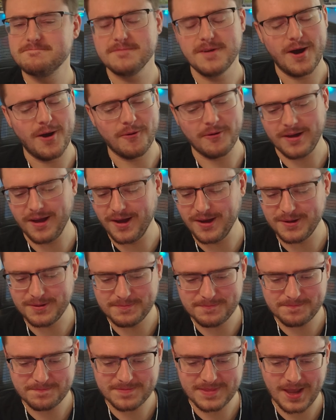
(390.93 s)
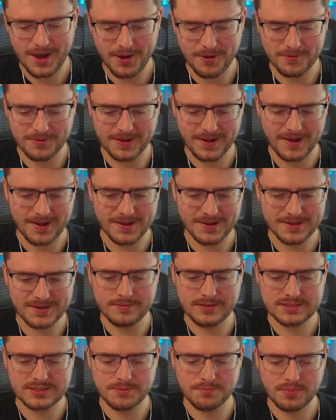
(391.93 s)
Okay. Okay,
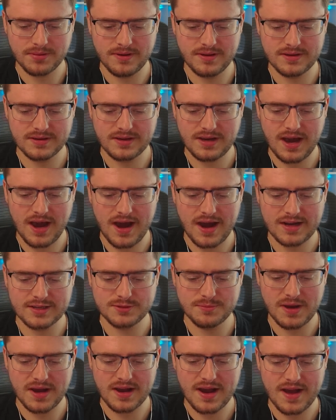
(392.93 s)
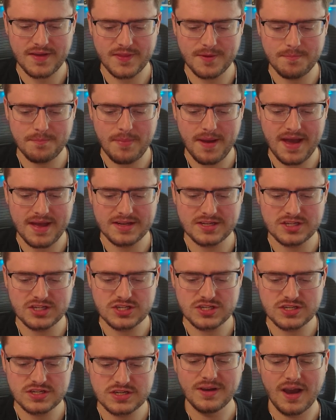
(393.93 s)
let's put Cosmog on the
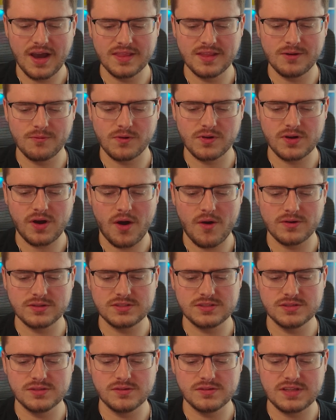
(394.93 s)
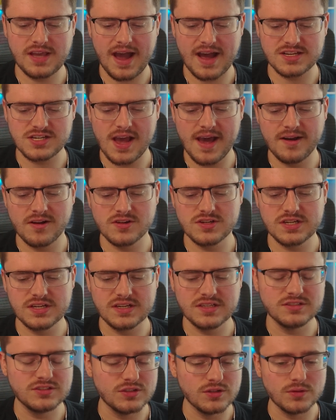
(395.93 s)
bench, and then we're going to attach
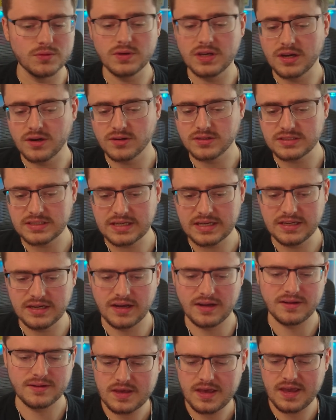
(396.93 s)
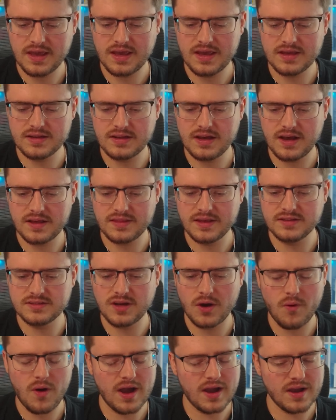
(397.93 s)
energy to Giratina. And they
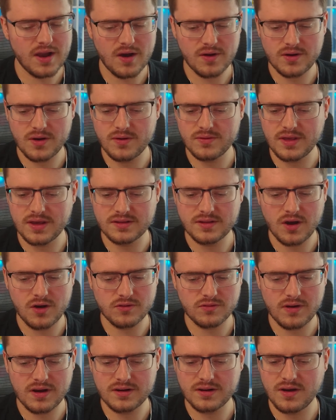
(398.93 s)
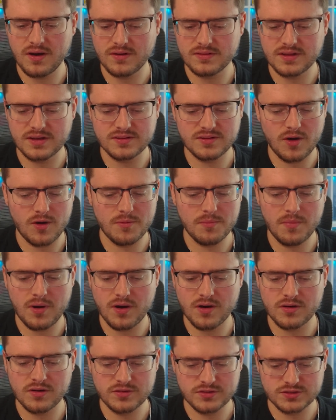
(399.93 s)
don't Iono, they don't Red Card, they don't
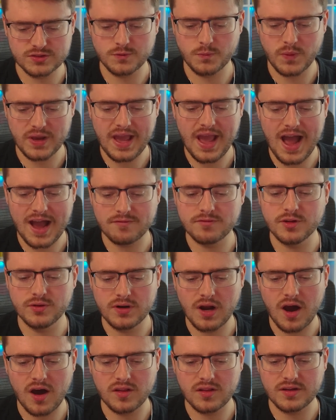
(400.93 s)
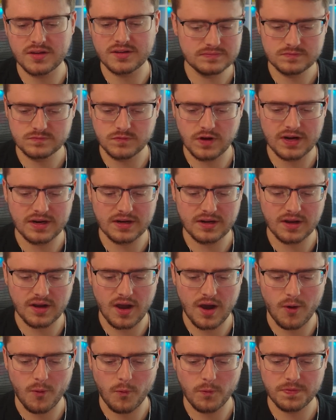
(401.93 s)
Mars. We have Lunala ready to
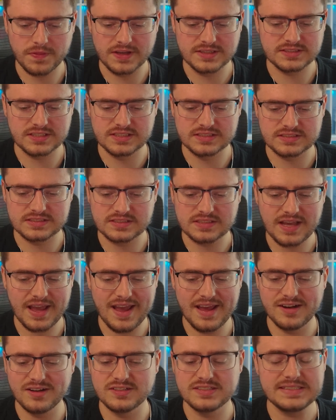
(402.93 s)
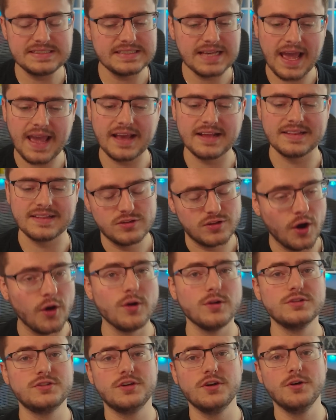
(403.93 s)
go. This is insane.
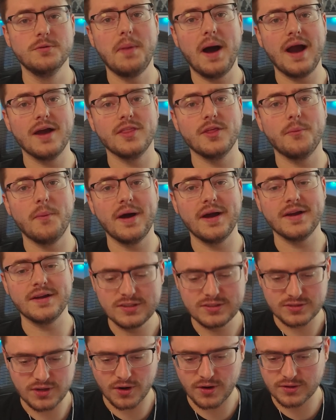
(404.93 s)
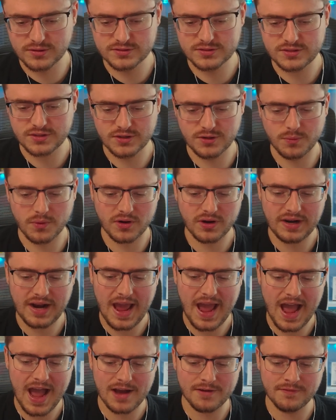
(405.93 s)
Turn 2, by the way. Turn 2, we're gonna
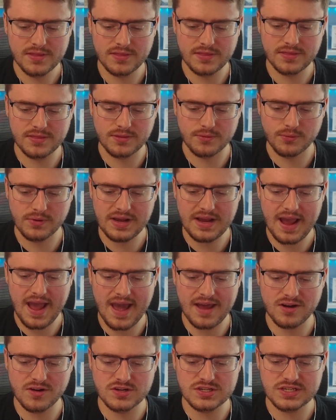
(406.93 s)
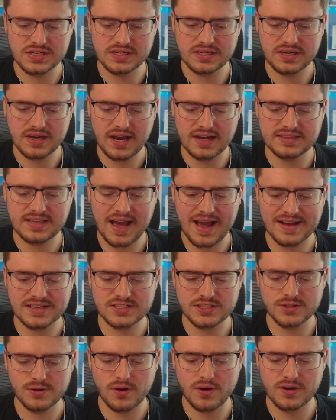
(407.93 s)
have 3 energy
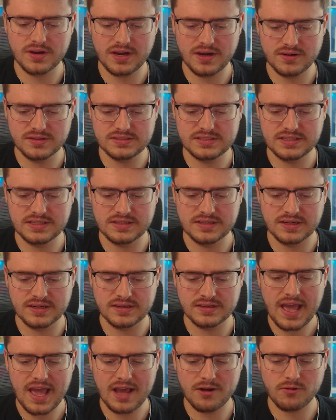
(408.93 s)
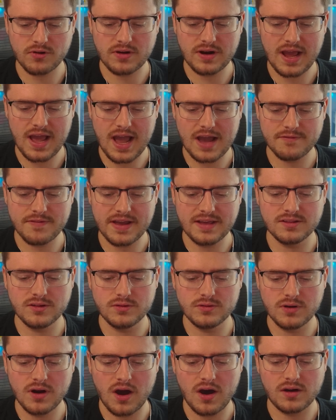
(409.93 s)
attached to our Giratina, and we're gonna have a
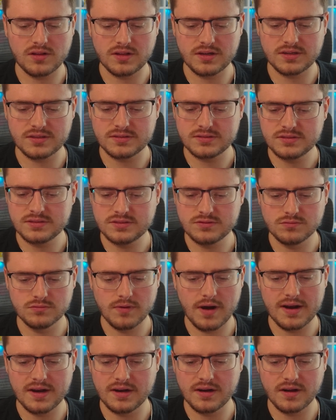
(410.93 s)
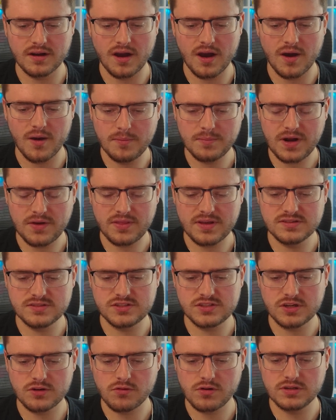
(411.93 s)
Lunala ready to go. Now the
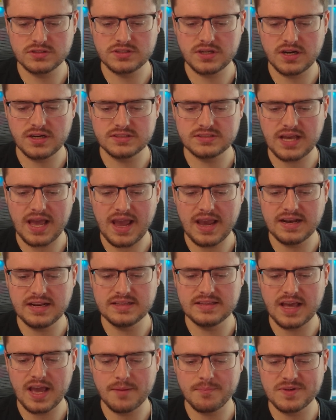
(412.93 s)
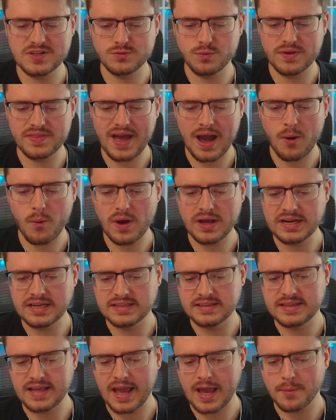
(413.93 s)
Incineroar does 80 damage without any
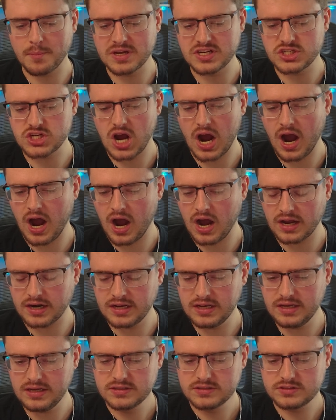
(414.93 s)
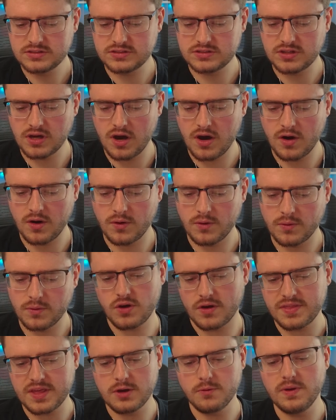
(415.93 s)
damage on it, so
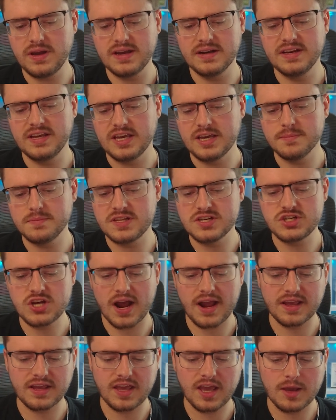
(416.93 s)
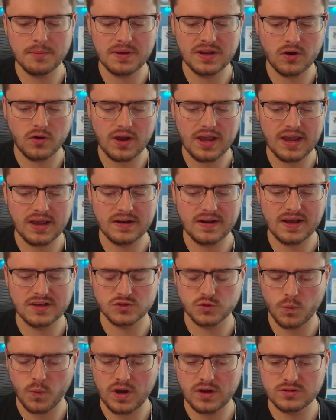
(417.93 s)
I think we can keep the giant cape in our hand as
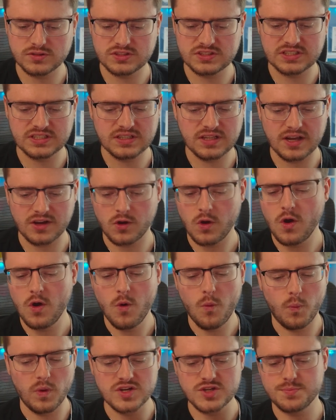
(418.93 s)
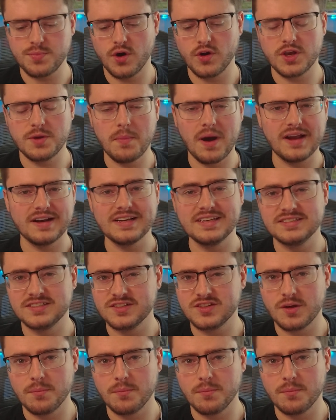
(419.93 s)
well, see like which Pokemon needs it the